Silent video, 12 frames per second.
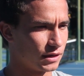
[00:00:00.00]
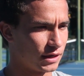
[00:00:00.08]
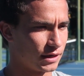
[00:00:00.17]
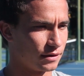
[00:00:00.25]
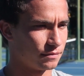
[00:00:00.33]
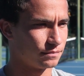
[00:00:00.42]

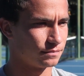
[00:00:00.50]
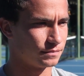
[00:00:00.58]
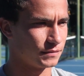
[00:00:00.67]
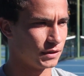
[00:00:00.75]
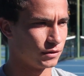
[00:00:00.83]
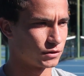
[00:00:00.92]
um,
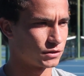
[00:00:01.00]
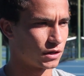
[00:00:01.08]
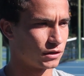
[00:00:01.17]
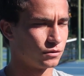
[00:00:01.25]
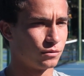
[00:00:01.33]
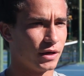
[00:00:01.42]
it was
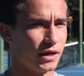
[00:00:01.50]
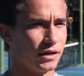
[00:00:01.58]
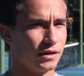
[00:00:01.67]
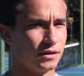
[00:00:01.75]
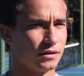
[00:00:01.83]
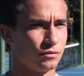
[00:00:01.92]
not the
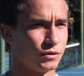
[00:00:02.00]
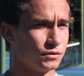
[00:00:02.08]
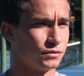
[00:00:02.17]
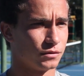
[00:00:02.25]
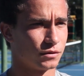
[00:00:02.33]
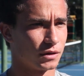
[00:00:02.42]
way we,
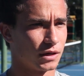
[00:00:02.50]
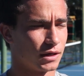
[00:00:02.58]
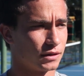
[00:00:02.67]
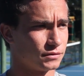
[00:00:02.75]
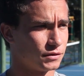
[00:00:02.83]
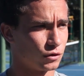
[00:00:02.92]

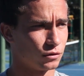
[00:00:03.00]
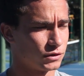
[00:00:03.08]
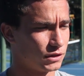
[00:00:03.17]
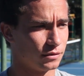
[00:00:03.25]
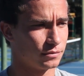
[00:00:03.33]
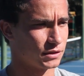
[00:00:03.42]
uh, the whole
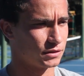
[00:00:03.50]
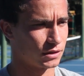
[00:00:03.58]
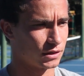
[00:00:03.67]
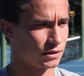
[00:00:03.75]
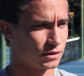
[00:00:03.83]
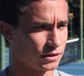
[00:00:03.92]
team as
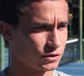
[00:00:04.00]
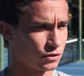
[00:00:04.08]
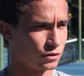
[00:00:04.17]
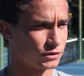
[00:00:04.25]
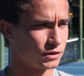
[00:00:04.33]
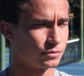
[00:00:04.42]
a, as a
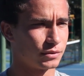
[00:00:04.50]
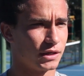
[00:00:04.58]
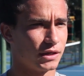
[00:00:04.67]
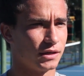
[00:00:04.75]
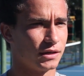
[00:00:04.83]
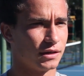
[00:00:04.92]
whole didn't
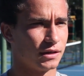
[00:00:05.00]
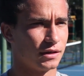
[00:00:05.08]
play